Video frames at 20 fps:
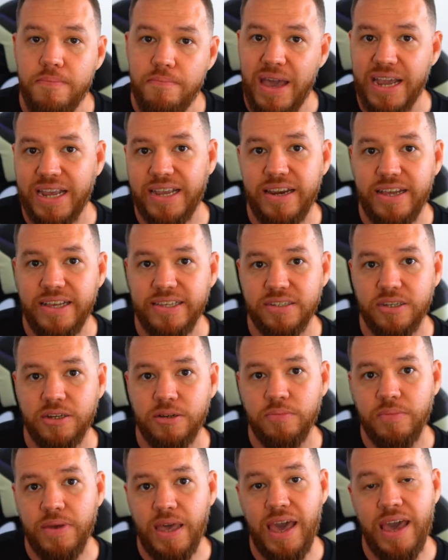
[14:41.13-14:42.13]

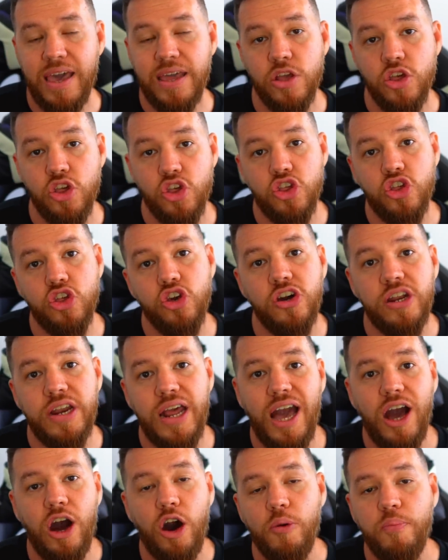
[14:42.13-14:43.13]
mechanism and it should
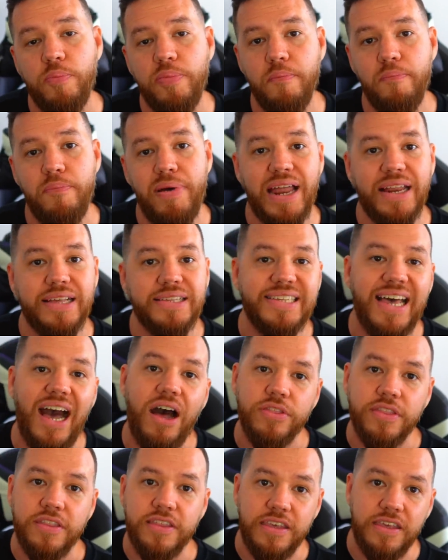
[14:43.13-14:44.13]
help balance
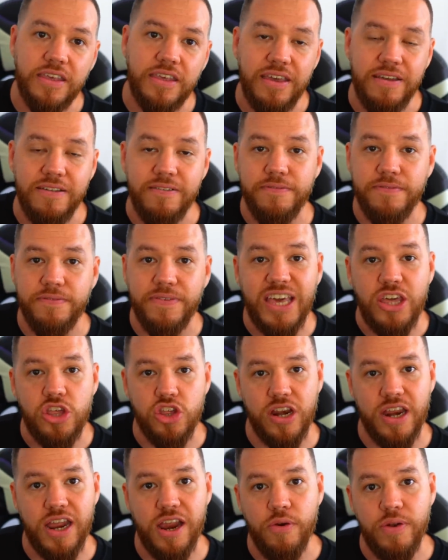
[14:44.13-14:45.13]
out the
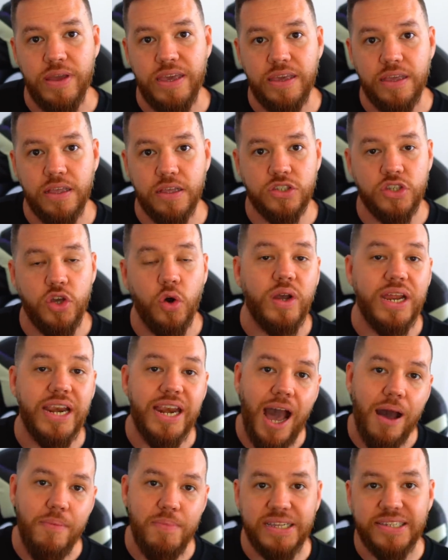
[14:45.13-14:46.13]
inflationary
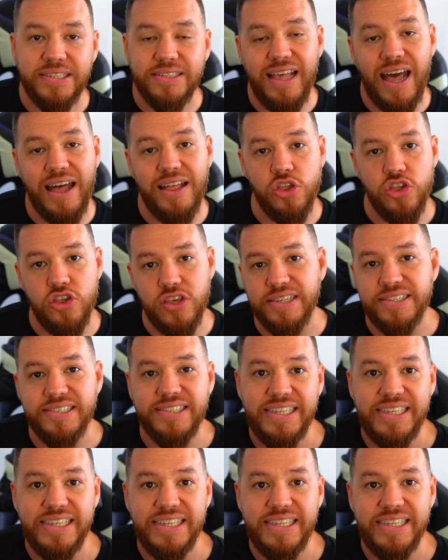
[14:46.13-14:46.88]
tokenomics that GST